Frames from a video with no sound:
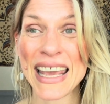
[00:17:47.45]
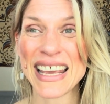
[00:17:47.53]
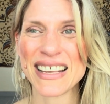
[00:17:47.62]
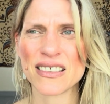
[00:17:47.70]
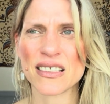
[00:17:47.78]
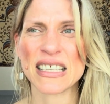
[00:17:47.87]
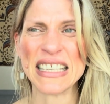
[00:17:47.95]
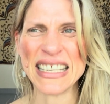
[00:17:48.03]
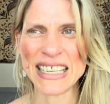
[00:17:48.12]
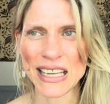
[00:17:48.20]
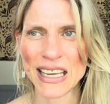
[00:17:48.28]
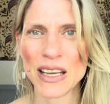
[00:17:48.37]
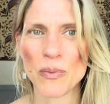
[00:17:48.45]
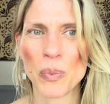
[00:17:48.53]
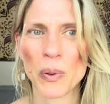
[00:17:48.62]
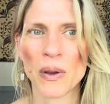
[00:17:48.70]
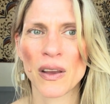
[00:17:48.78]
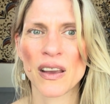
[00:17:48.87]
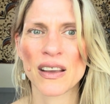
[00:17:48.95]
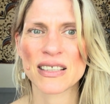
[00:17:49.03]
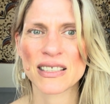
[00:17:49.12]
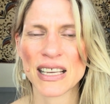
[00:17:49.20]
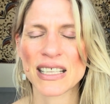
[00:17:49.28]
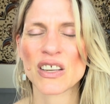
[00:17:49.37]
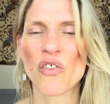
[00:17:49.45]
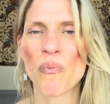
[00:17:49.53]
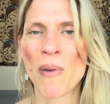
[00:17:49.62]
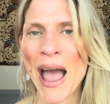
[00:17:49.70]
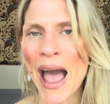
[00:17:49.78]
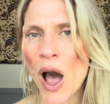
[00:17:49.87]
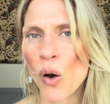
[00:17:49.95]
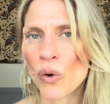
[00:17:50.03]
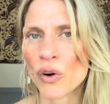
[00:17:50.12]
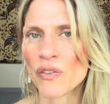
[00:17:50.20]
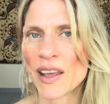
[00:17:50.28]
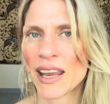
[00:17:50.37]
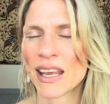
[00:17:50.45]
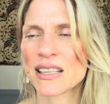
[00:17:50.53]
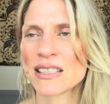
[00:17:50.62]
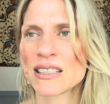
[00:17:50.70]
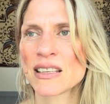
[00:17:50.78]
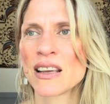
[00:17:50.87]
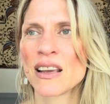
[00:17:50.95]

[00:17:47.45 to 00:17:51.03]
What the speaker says: is this deep sense of power that gets